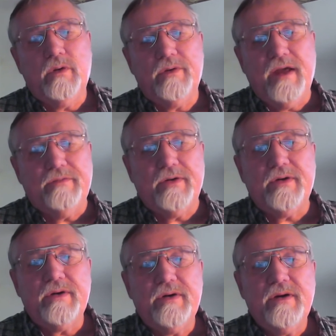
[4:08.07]

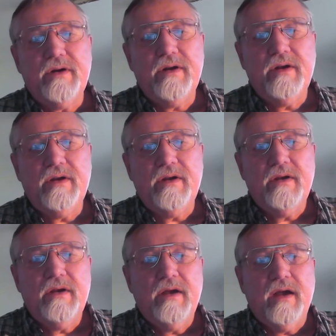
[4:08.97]
never
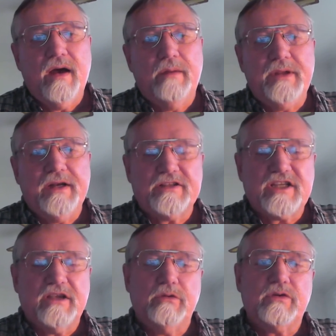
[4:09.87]
be an
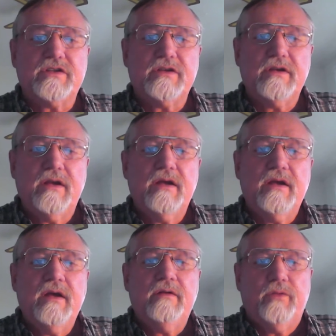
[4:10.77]
excuse
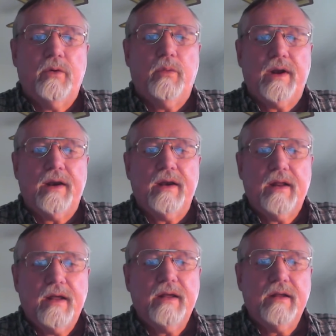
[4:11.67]
for what
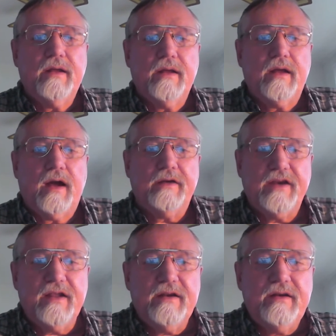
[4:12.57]
I
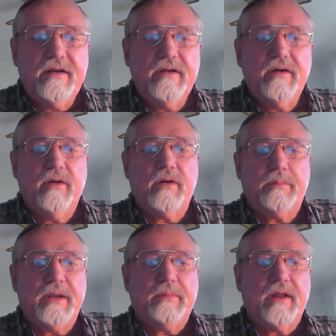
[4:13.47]
did or the
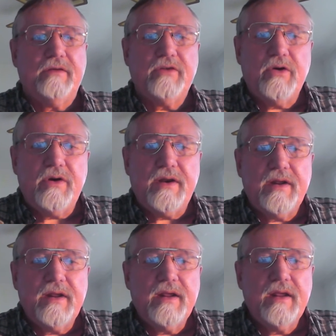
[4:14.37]
people I've hurt.
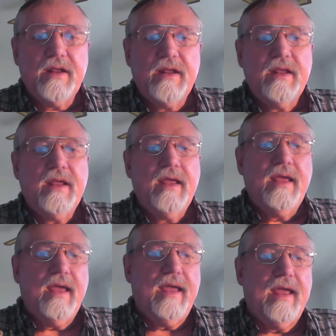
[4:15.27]

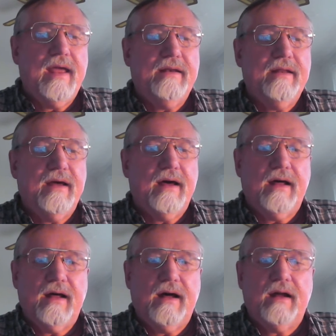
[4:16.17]
And
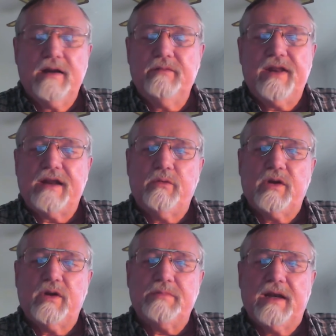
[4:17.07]
I'll live with that the
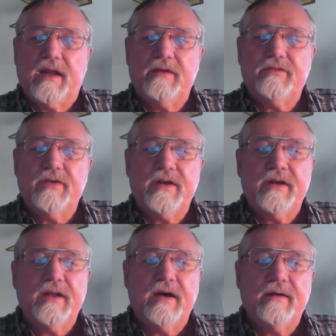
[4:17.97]
rest of my life.
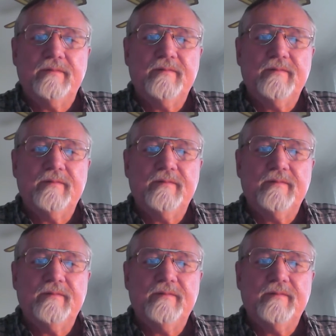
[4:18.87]
And